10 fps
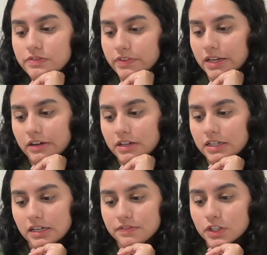flare and
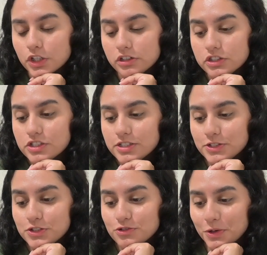I have the urge to
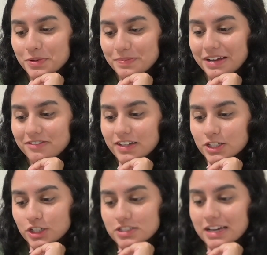stroke my
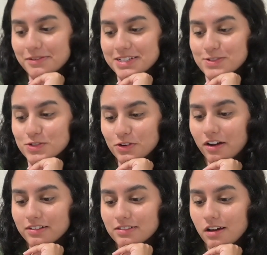finger down his
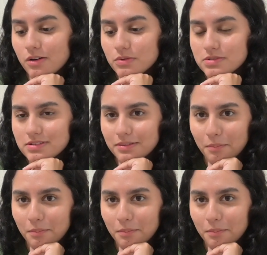strong nose.